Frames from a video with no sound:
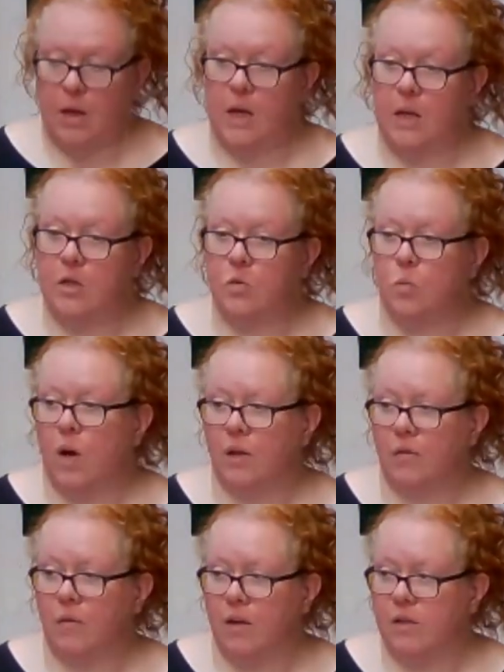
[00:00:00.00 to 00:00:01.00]
"Each
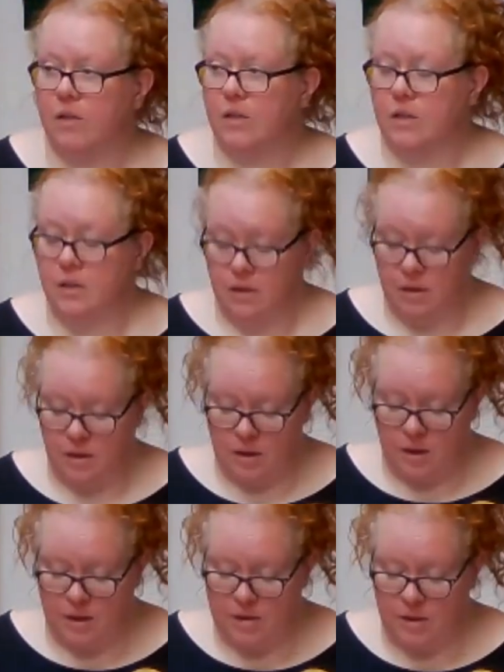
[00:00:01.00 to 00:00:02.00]
one of us
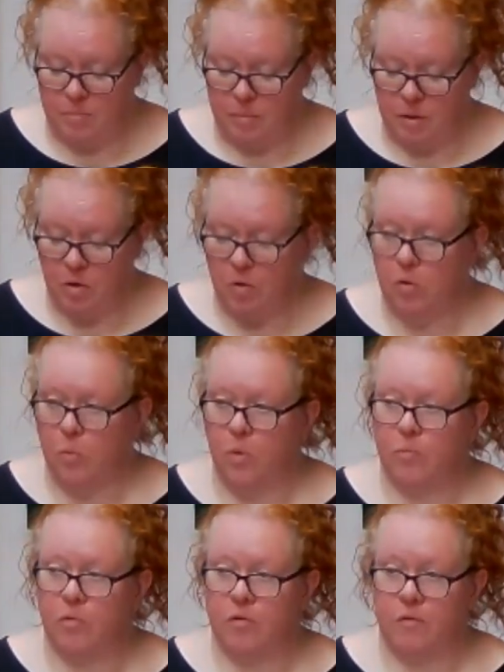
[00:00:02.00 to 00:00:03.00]
is imbued
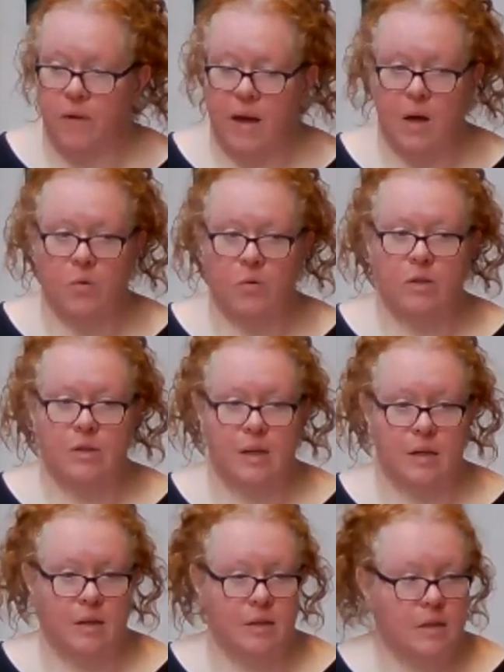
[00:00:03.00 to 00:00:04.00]
with profound
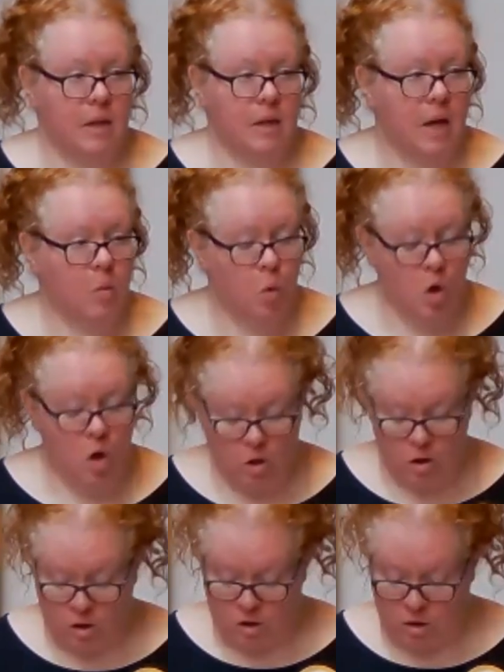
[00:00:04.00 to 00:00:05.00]
dignity and
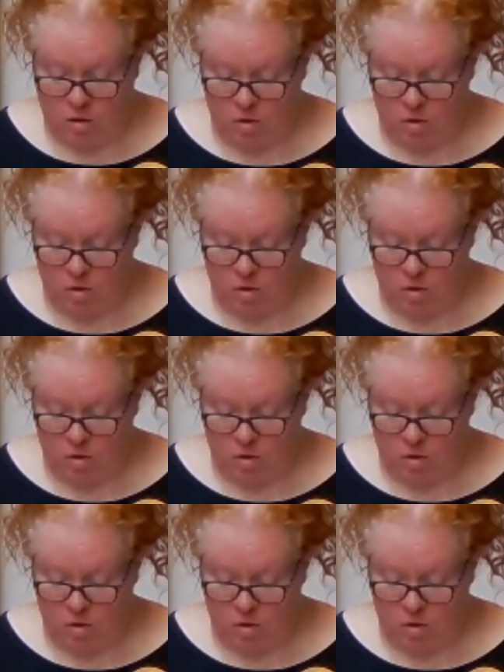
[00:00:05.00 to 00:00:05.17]
worth.